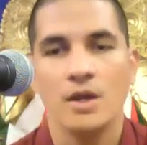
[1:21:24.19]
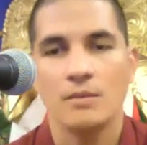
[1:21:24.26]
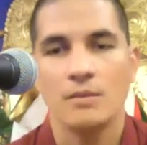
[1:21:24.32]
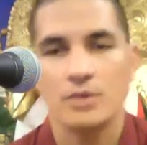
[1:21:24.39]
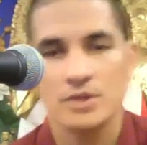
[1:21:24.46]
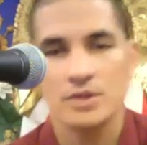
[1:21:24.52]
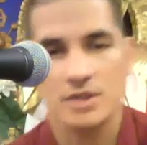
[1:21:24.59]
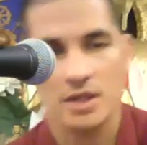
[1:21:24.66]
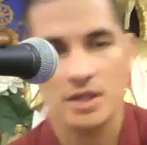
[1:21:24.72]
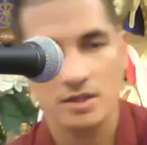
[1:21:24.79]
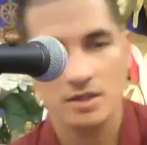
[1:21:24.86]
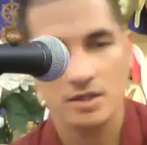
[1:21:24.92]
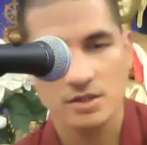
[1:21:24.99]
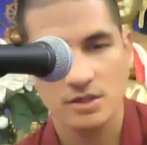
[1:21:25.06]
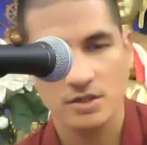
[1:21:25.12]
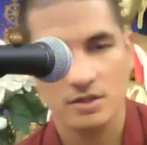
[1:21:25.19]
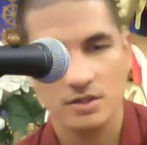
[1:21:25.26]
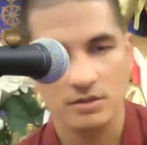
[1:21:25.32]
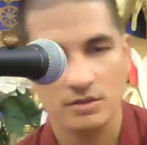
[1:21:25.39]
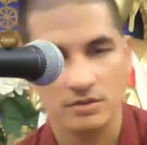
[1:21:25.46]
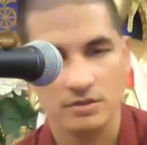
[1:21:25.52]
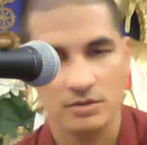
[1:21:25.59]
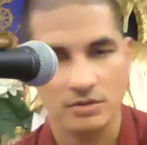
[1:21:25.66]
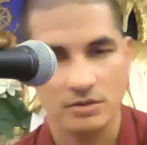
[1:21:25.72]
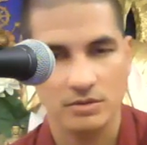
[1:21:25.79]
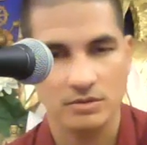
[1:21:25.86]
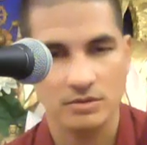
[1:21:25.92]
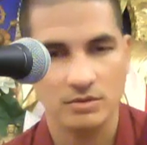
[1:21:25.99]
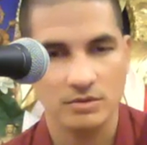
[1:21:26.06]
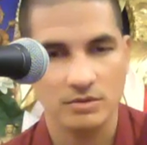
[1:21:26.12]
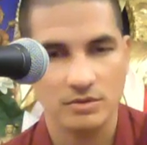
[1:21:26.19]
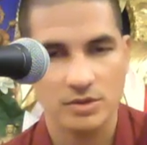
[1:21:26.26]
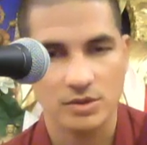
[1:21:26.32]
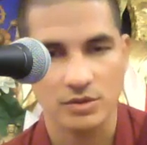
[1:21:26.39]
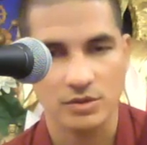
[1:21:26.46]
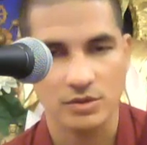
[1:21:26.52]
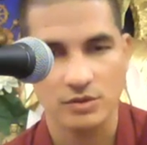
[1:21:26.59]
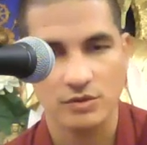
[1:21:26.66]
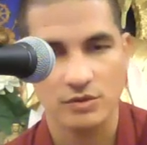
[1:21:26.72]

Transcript: Prince Tenants search